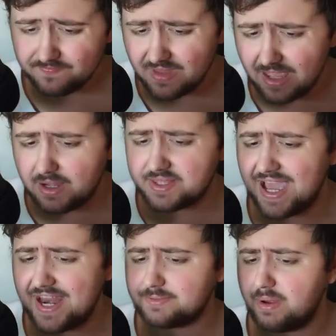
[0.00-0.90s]
about
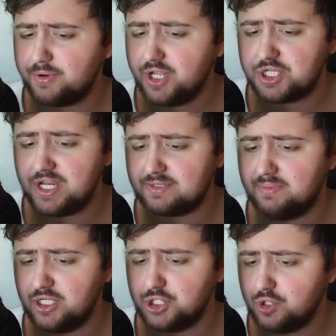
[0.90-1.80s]
that, as my prediction has
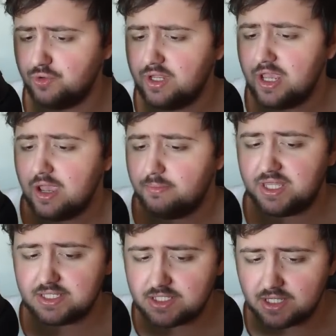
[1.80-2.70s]
been June, but
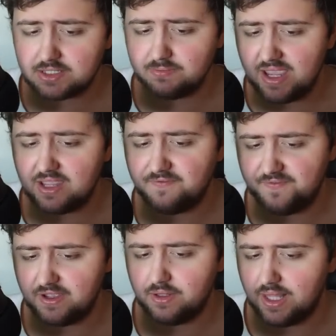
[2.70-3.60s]
this does make it
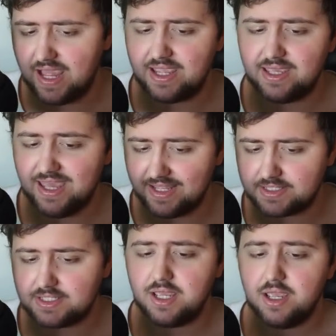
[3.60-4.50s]
feel like
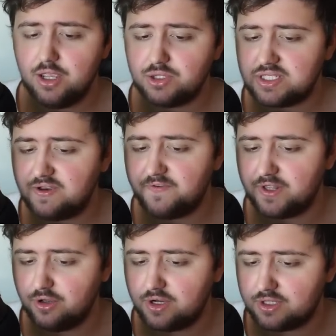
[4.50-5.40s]
it. Here's a different
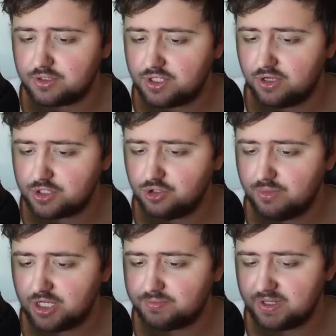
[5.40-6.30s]
look. There's not too
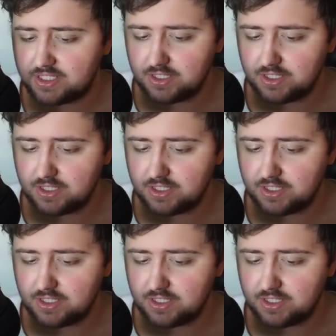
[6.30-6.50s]
much, but it still